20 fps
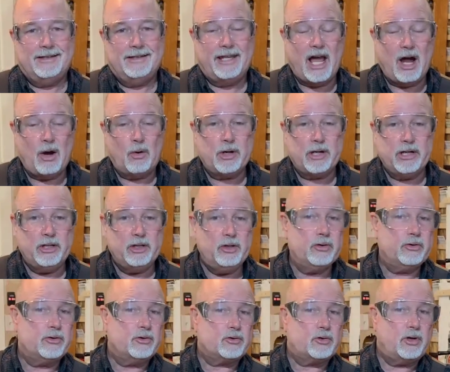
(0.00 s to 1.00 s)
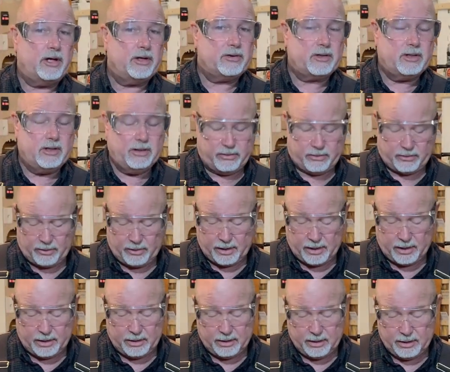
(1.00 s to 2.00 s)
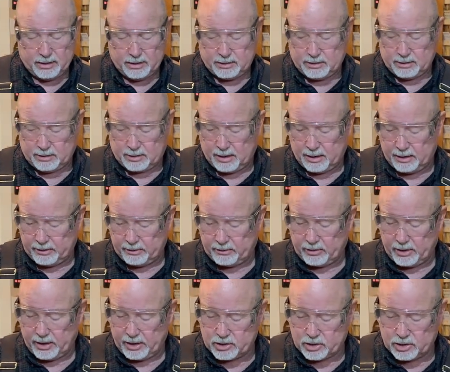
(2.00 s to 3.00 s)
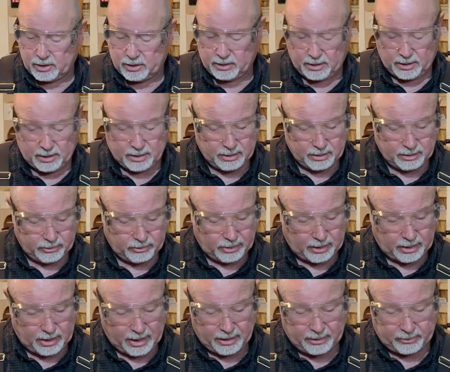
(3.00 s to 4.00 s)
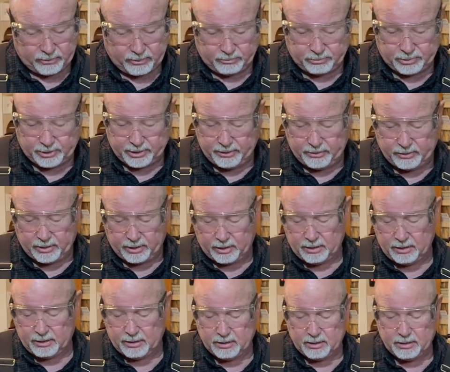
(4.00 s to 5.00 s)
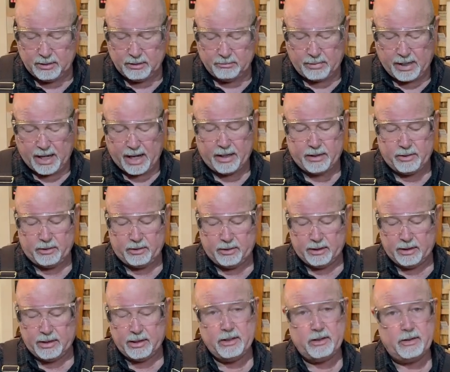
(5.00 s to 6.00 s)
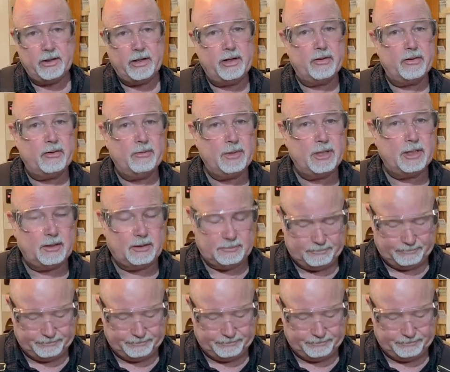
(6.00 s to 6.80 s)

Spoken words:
Now we're going to use a crosscut sled to cut a section that has a pleasing pattern here near the middle.